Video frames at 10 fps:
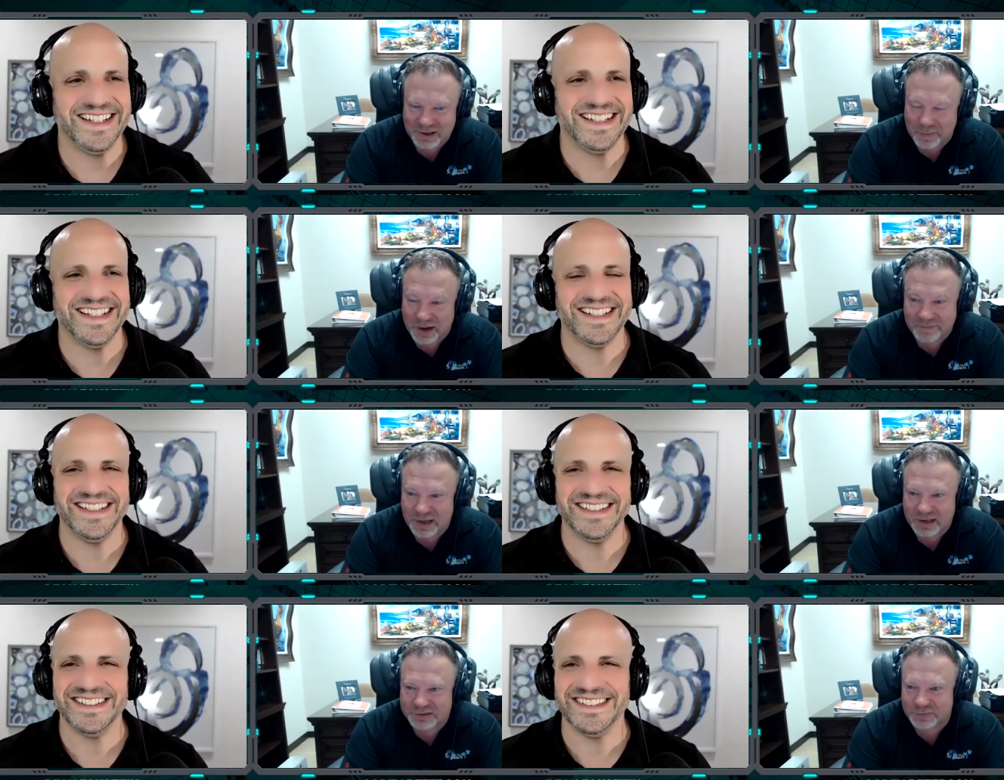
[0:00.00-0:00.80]
Speaker 1: I mean, I've
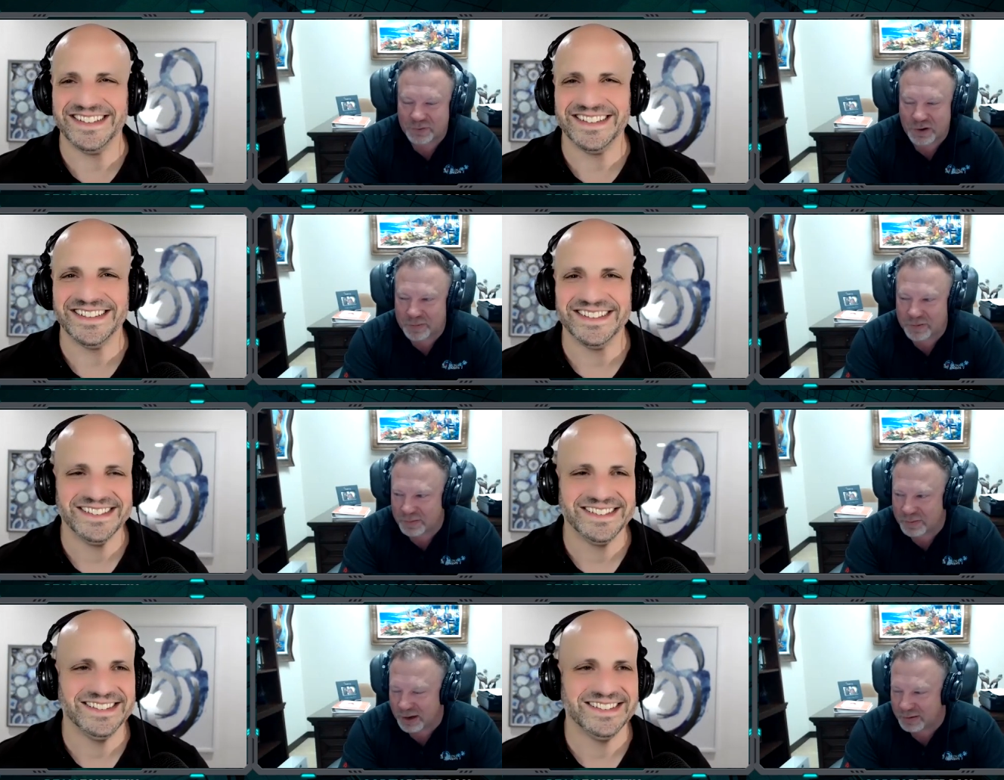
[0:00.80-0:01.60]
got some property that
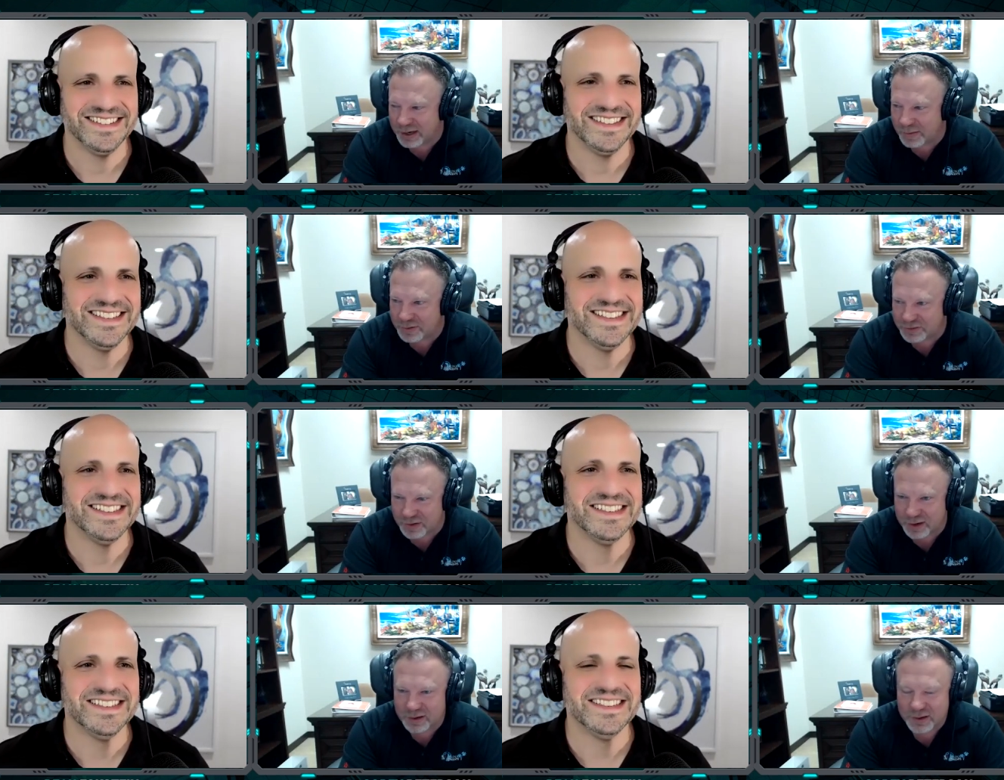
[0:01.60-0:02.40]
we're buying right now. We're just
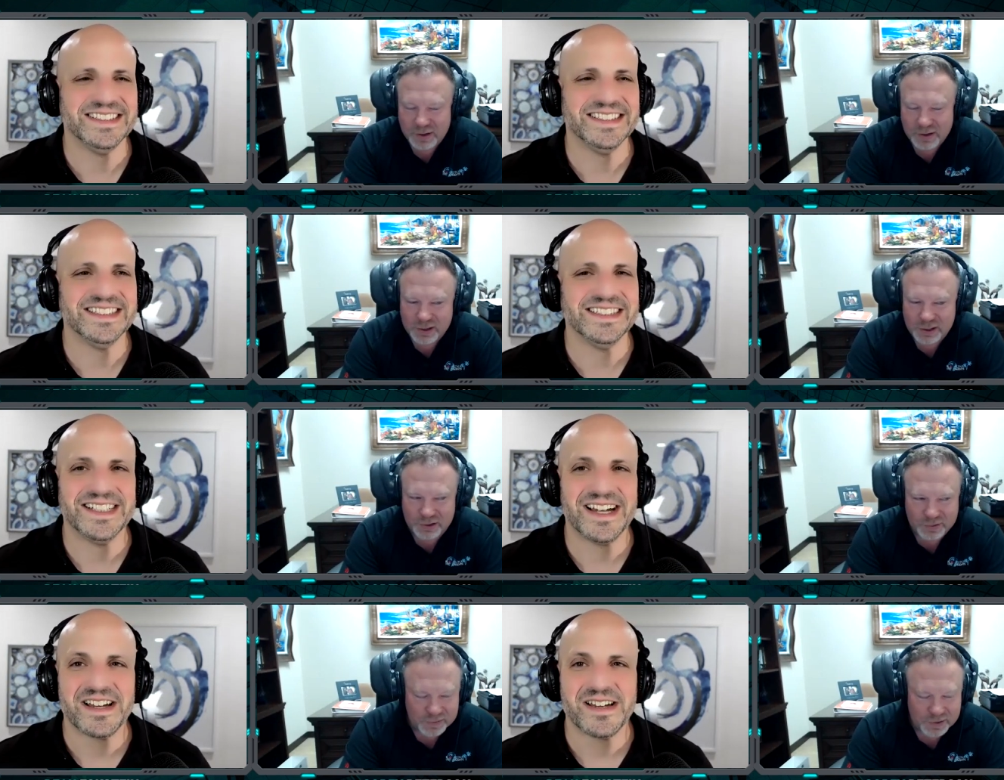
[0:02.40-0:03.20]
trying, you
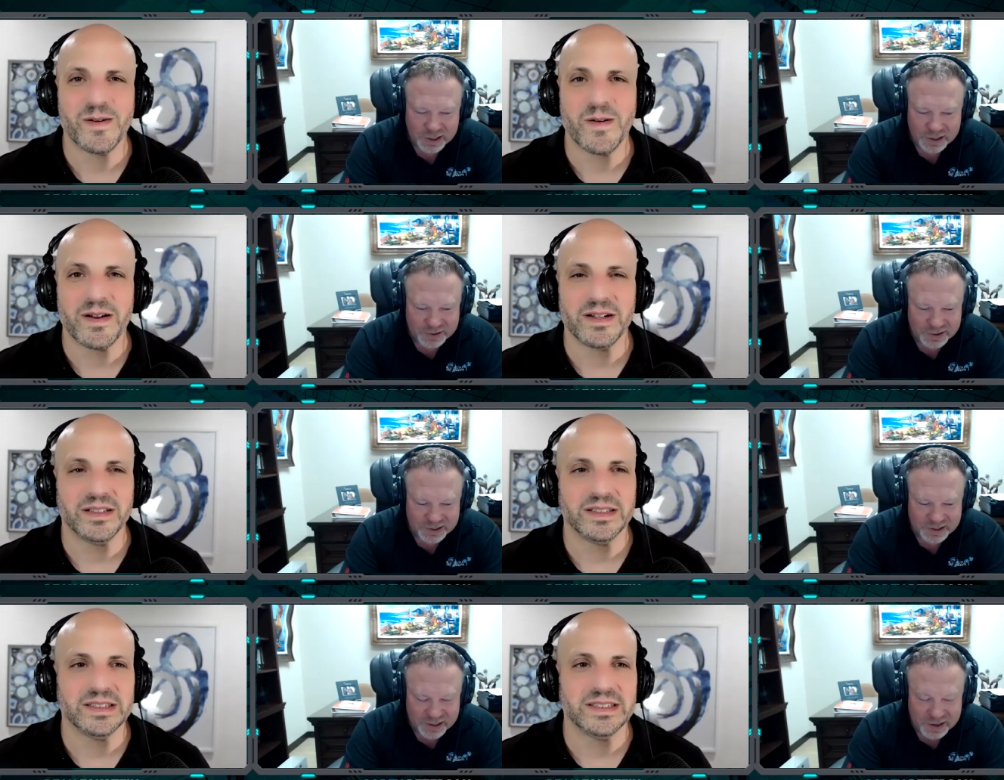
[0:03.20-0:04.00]
know, uh,
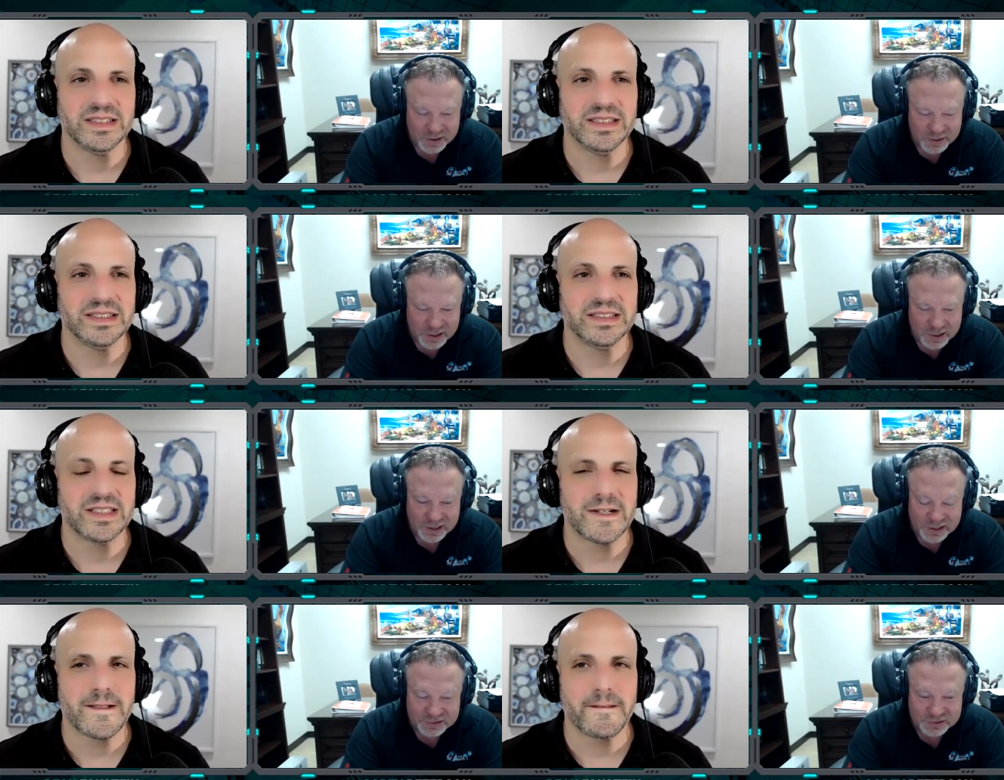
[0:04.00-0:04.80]
it, it, it
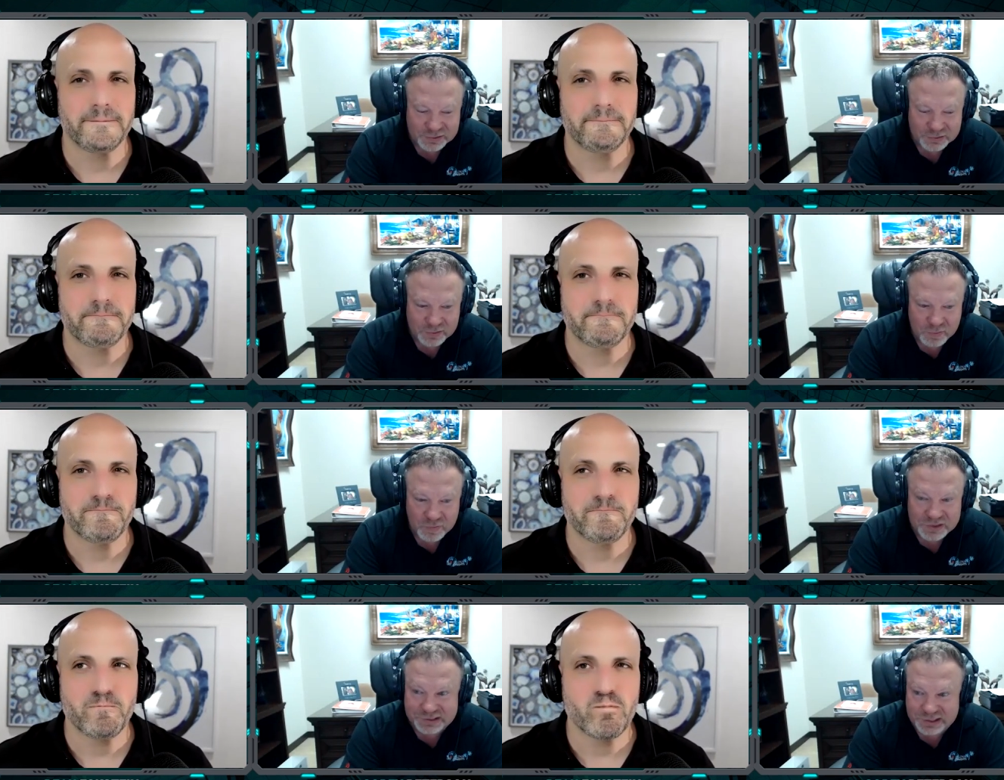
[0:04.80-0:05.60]
is.
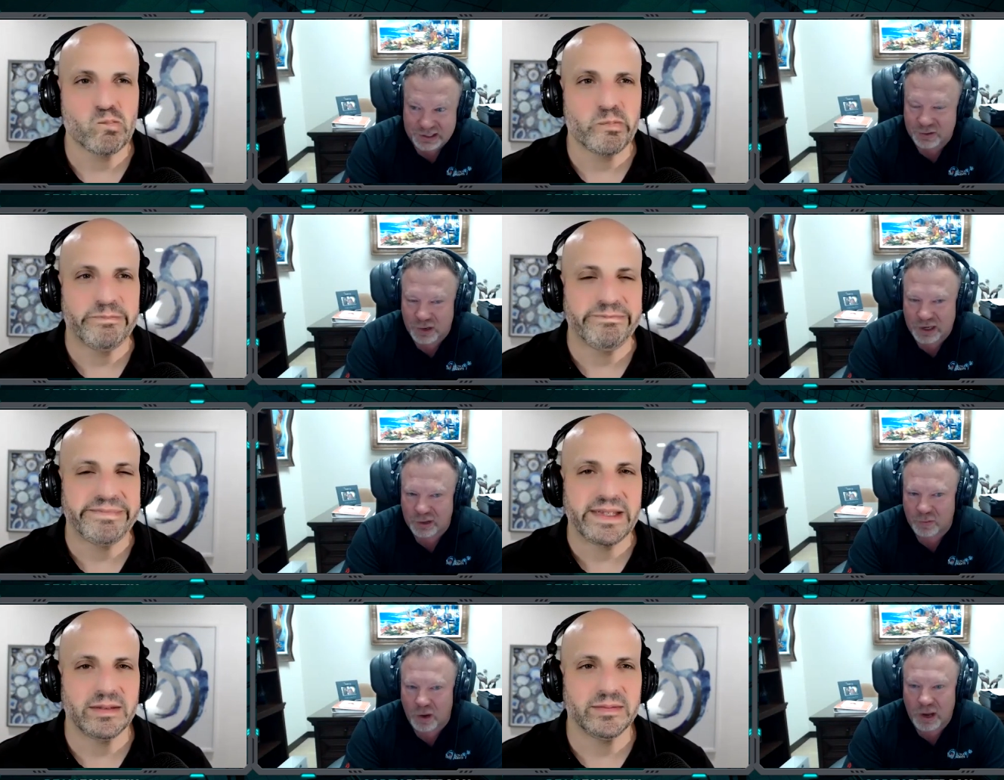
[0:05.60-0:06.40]
We see the writing
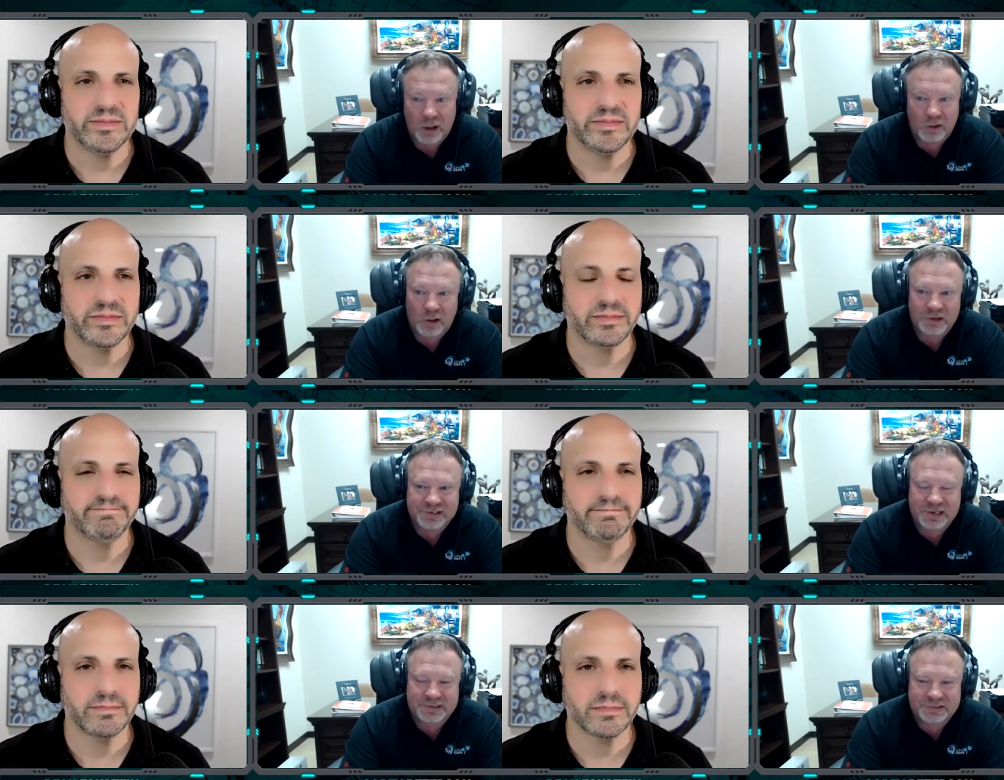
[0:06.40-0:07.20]
on the wall. How long is
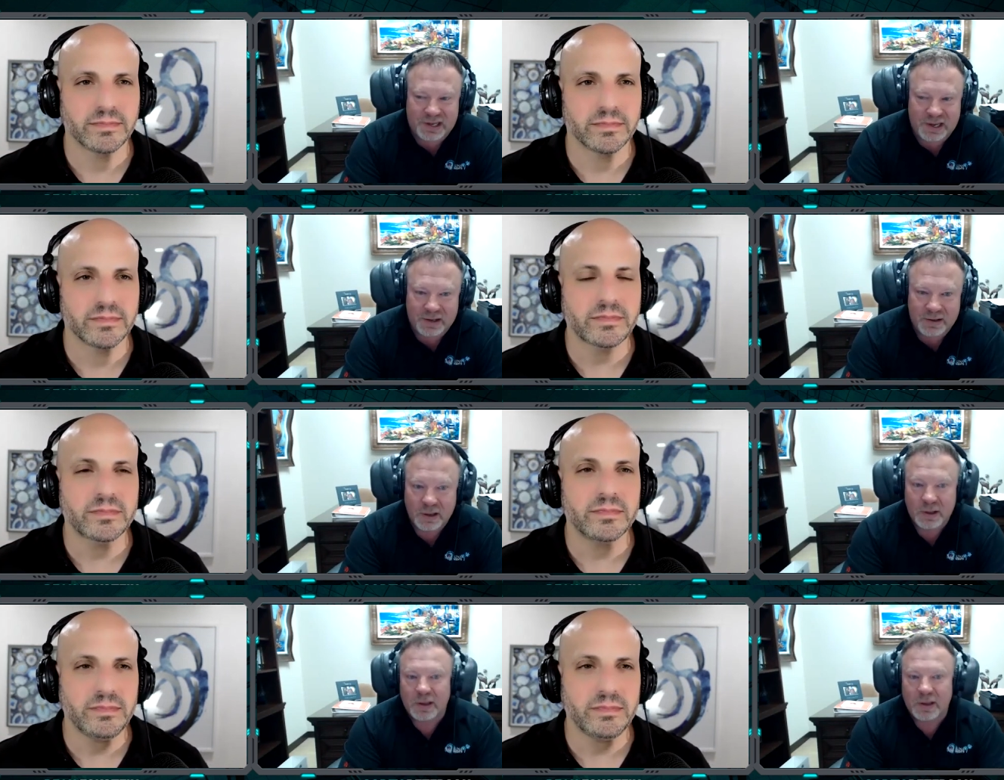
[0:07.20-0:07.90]
it going to stay?